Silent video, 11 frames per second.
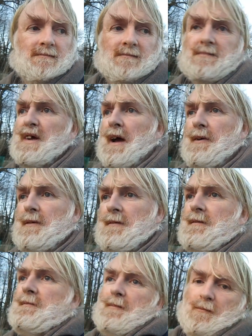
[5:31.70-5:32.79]
So
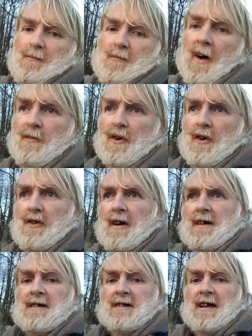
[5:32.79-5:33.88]
I've got to
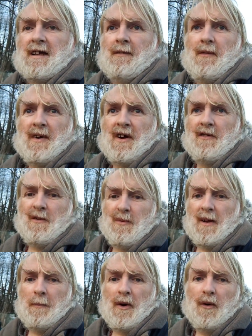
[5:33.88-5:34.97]
take another photograph when I
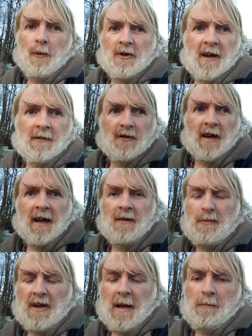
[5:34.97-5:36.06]
put it all together again,
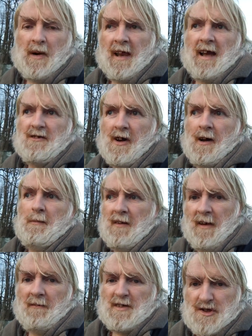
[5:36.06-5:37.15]
but then by that time it'll
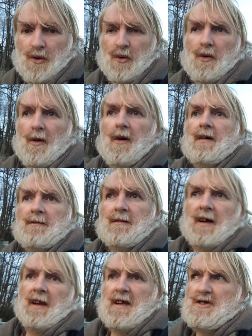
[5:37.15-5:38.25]
have its door
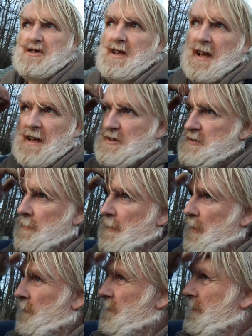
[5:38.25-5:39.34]
and the hinges will be
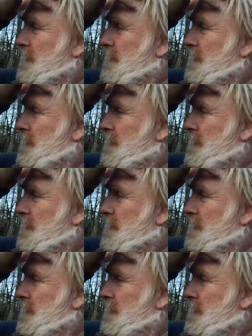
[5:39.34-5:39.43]
on.